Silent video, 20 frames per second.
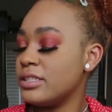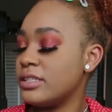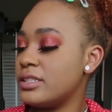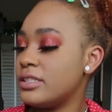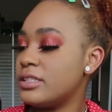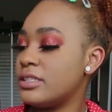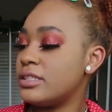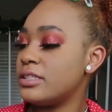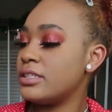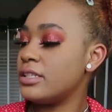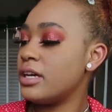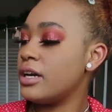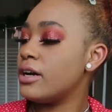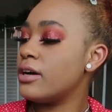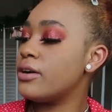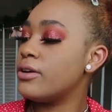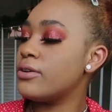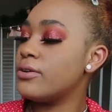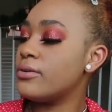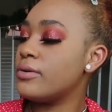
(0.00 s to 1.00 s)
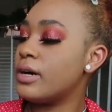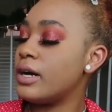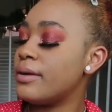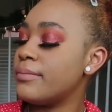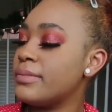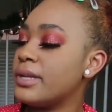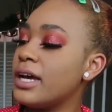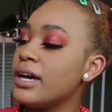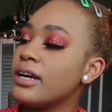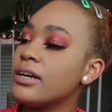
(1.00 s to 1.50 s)
So
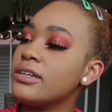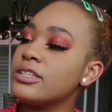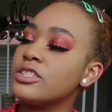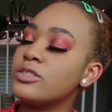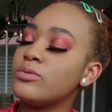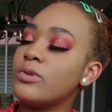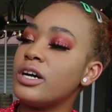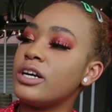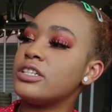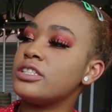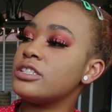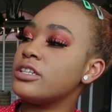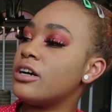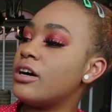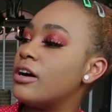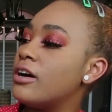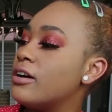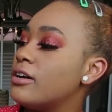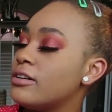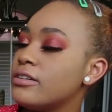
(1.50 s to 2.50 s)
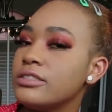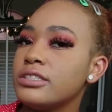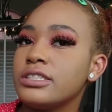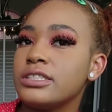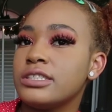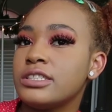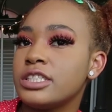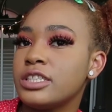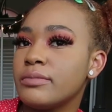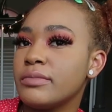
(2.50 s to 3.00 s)
I'm not going to swatch all,
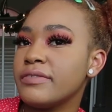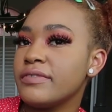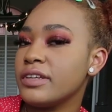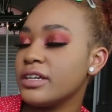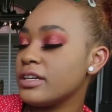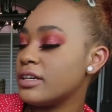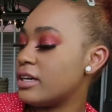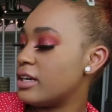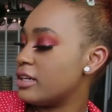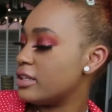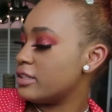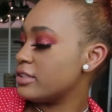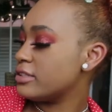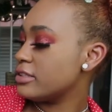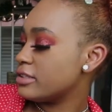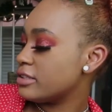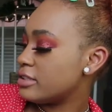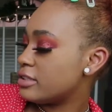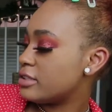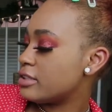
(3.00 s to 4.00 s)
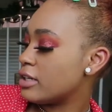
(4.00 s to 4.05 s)
just some of the colors.